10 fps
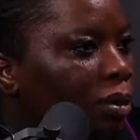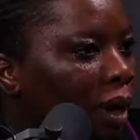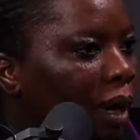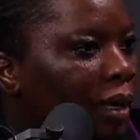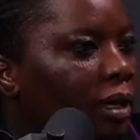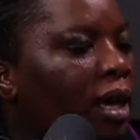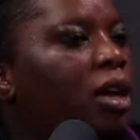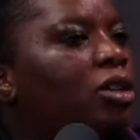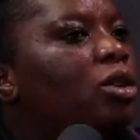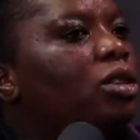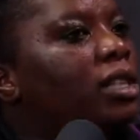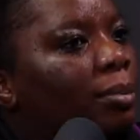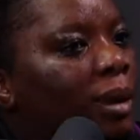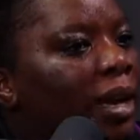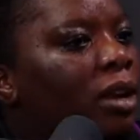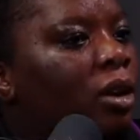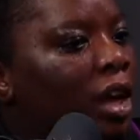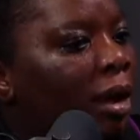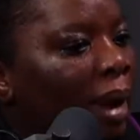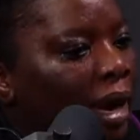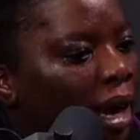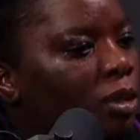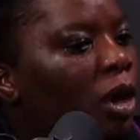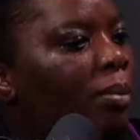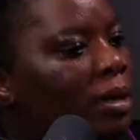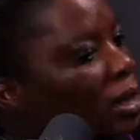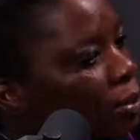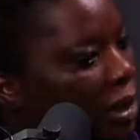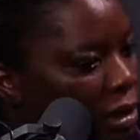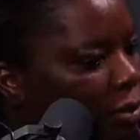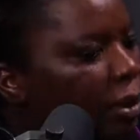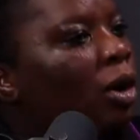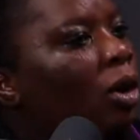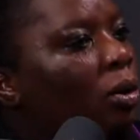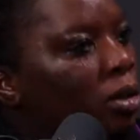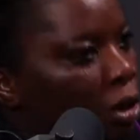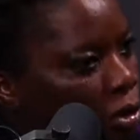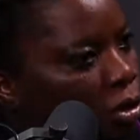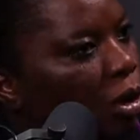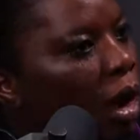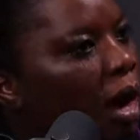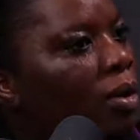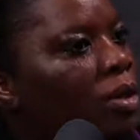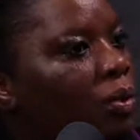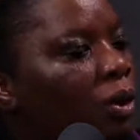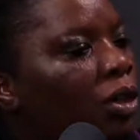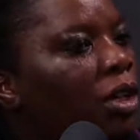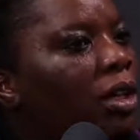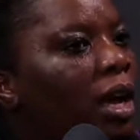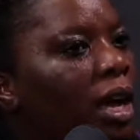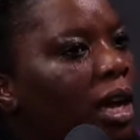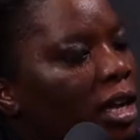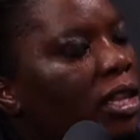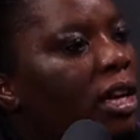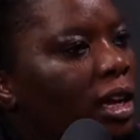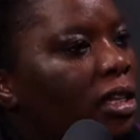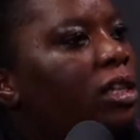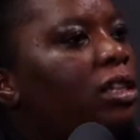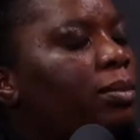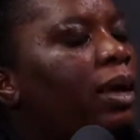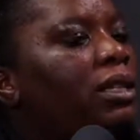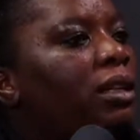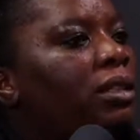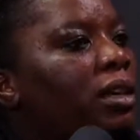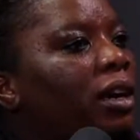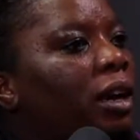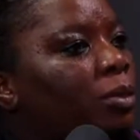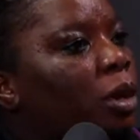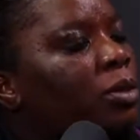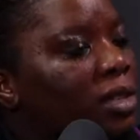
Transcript: Right? So start planning, okay, my laptop is been old and you know how it's working. In the next 6 months I'll need a laptop.